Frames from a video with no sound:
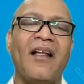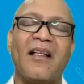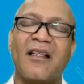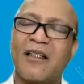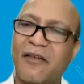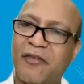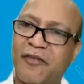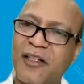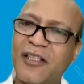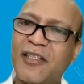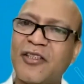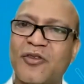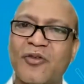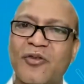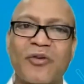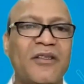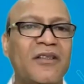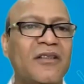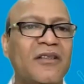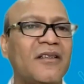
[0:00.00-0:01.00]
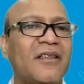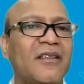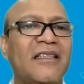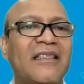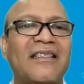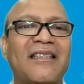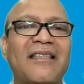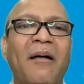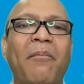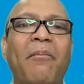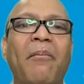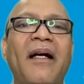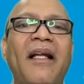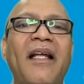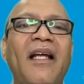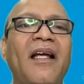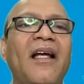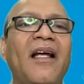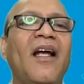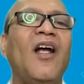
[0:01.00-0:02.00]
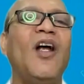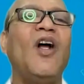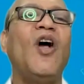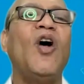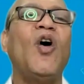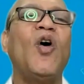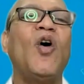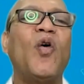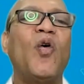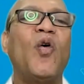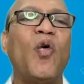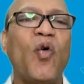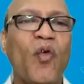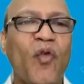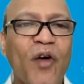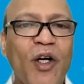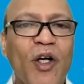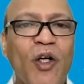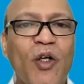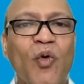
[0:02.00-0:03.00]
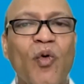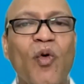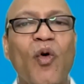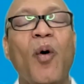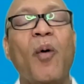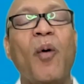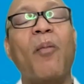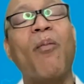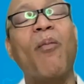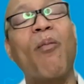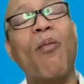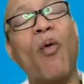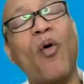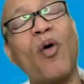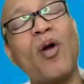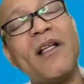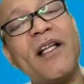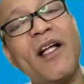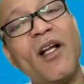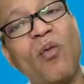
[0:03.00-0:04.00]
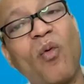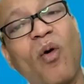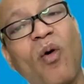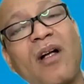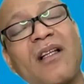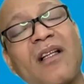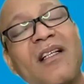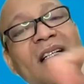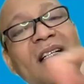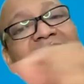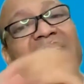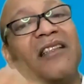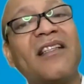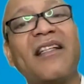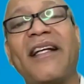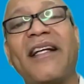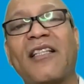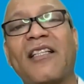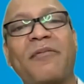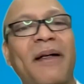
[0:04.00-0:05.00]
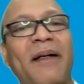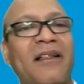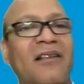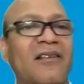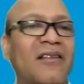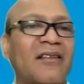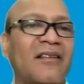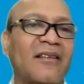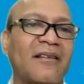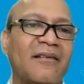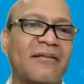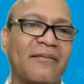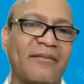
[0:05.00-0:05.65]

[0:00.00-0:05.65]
The first student is somebody who will do more than what the teacher expects.